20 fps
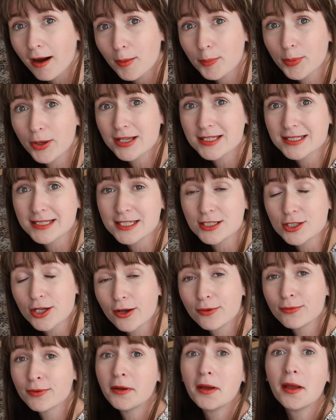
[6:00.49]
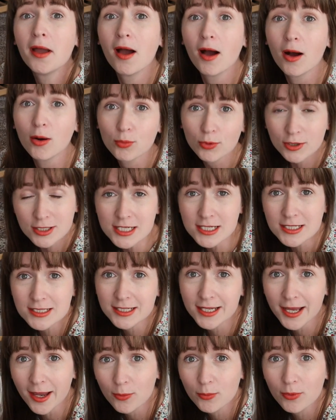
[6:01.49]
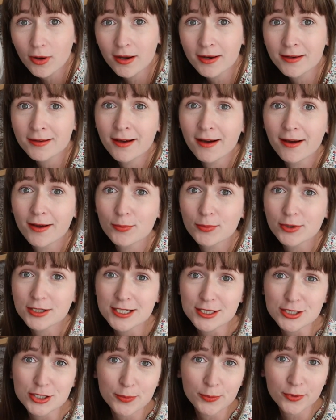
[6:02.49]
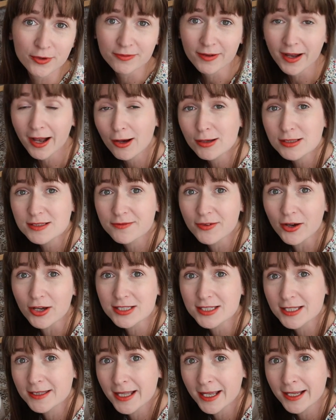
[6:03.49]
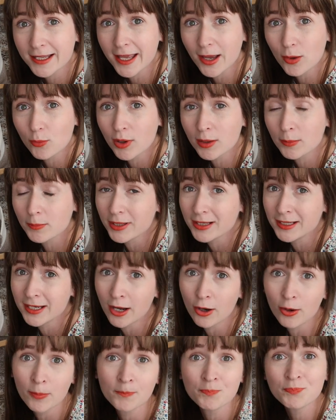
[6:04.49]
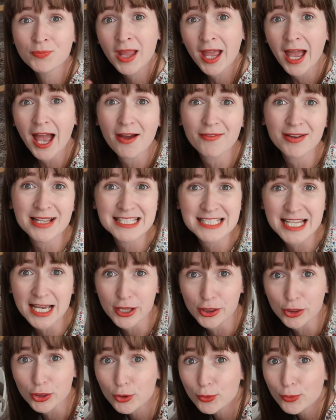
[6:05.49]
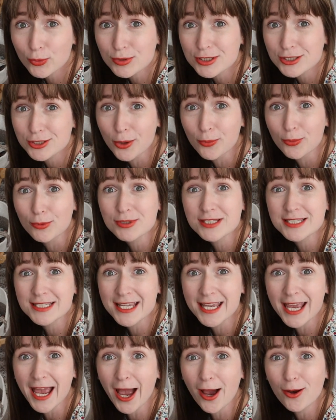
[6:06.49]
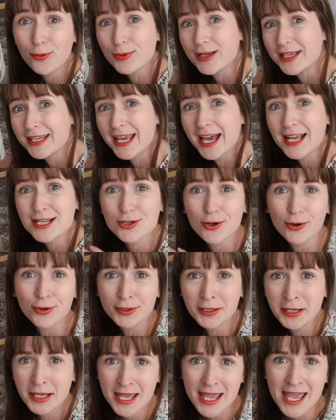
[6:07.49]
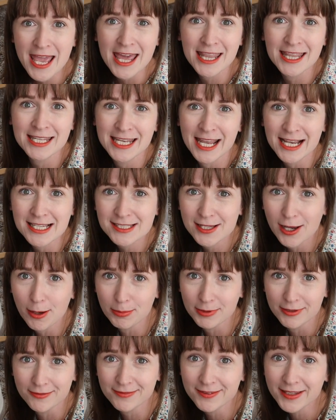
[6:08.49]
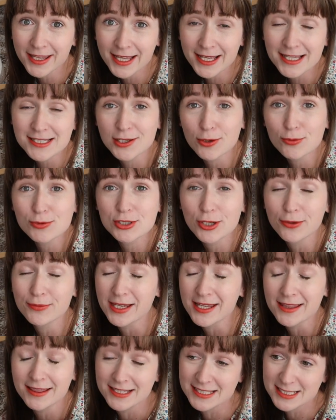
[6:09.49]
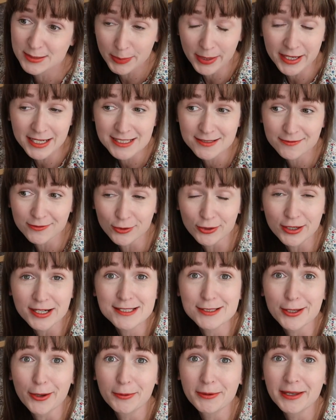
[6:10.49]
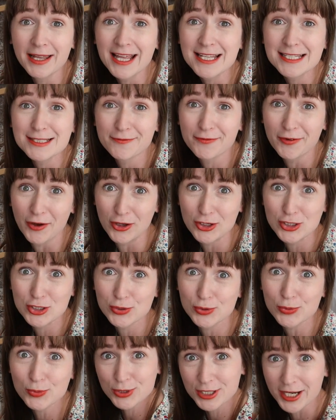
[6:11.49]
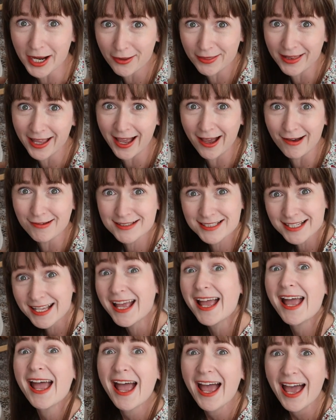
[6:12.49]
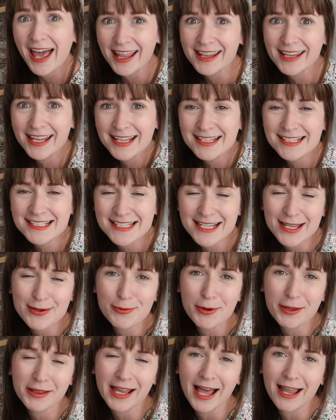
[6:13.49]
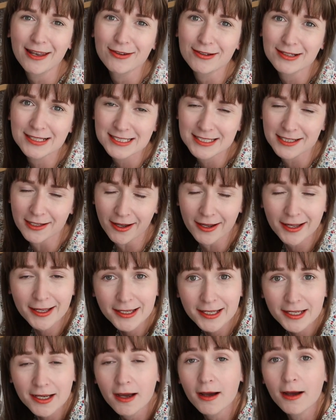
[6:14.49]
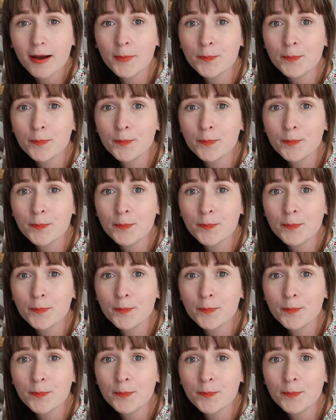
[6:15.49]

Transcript: I personally don't. I wanted to get one. I wanted to move house first and then get one, but now I'm having second thoughts, so we'll see how we get on in the next couple of years. I also need the space for it, so let's first sort out the house and then see what that looks like.